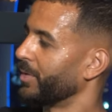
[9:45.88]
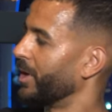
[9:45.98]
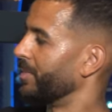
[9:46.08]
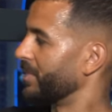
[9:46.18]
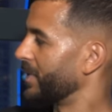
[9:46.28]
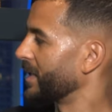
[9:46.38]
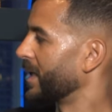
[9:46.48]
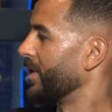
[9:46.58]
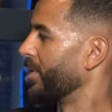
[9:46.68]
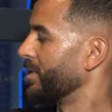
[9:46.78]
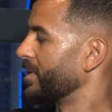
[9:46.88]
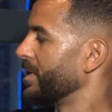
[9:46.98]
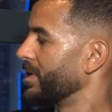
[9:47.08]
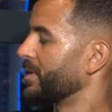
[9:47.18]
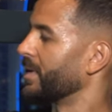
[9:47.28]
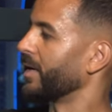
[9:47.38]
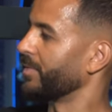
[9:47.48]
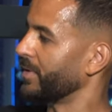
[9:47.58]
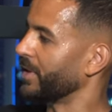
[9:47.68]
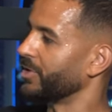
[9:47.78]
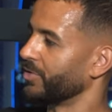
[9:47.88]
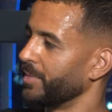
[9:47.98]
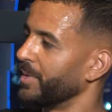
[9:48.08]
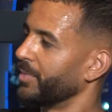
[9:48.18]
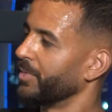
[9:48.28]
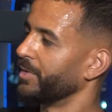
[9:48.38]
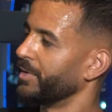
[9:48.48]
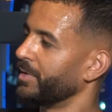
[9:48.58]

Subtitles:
so that's how I know it's like, extremely important.